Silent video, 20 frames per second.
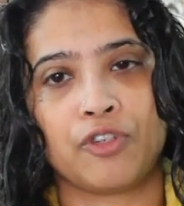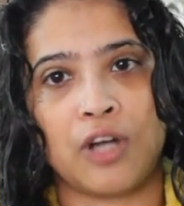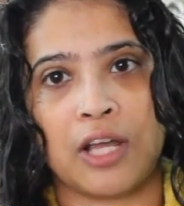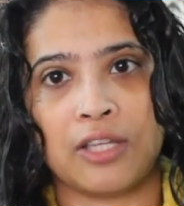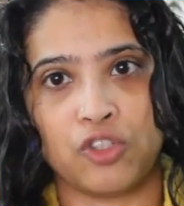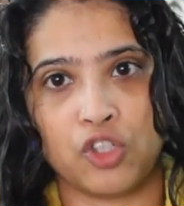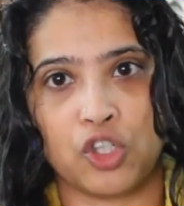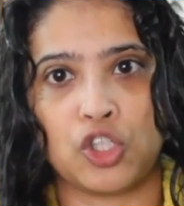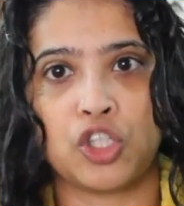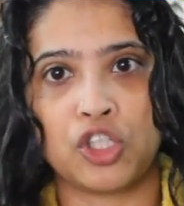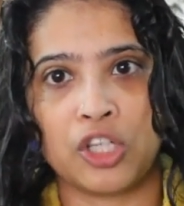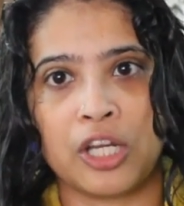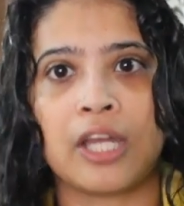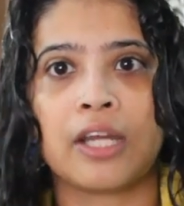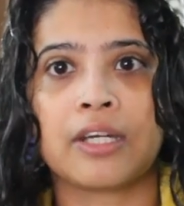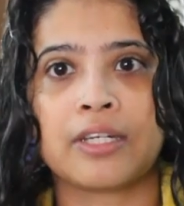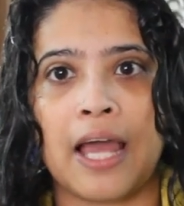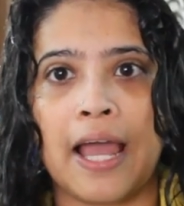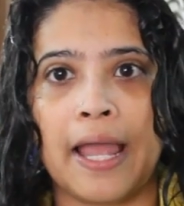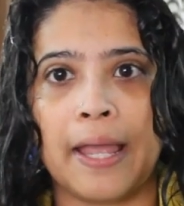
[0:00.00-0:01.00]

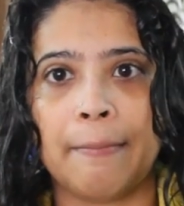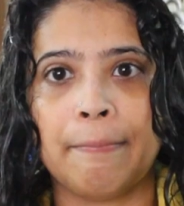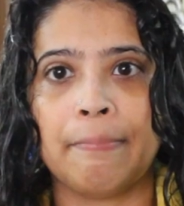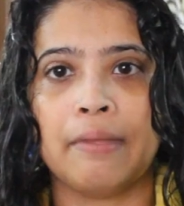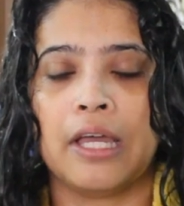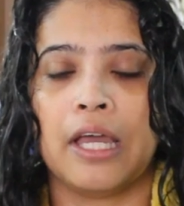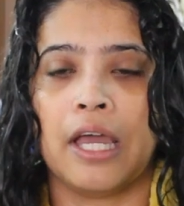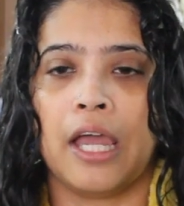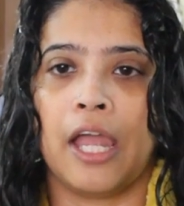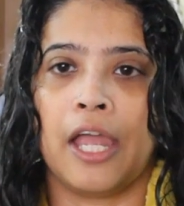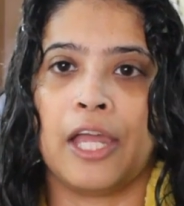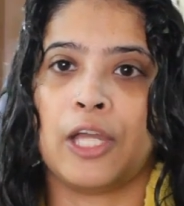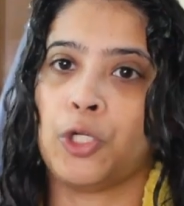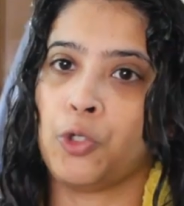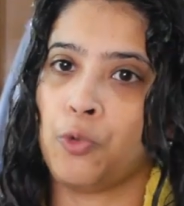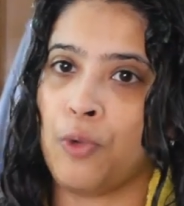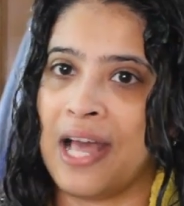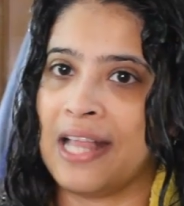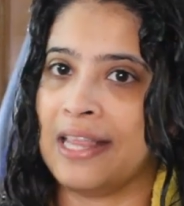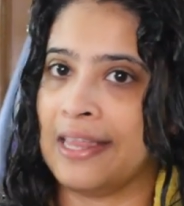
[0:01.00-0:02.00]
transitioning time
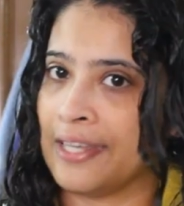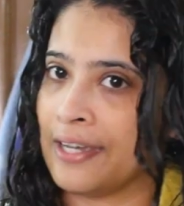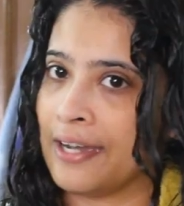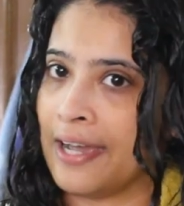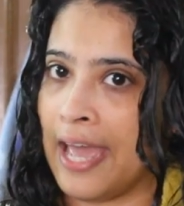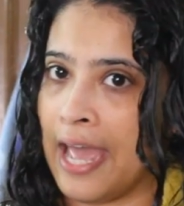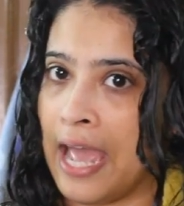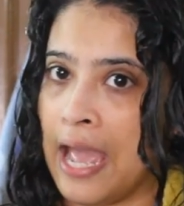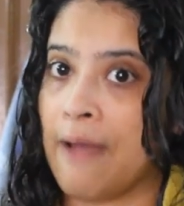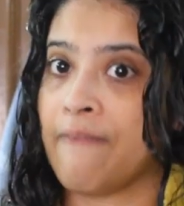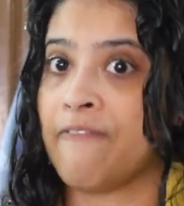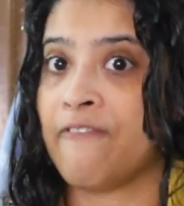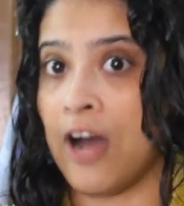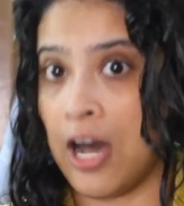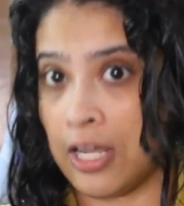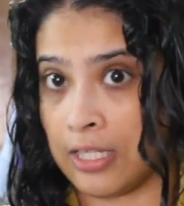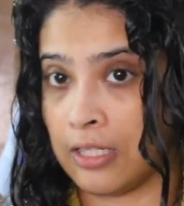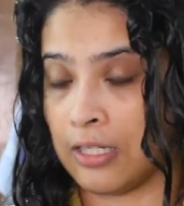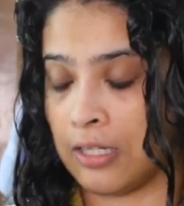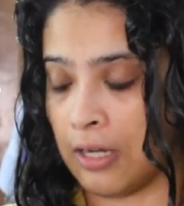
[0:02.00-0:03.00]
into healthier hair
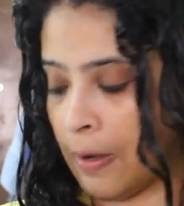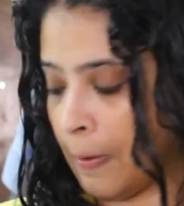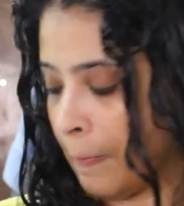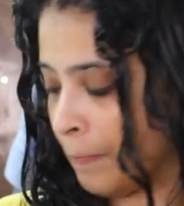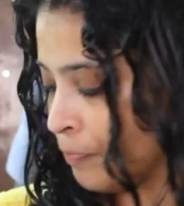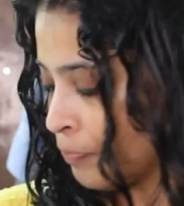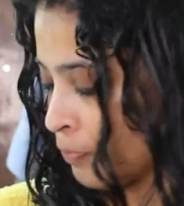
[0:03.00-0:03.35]
faster.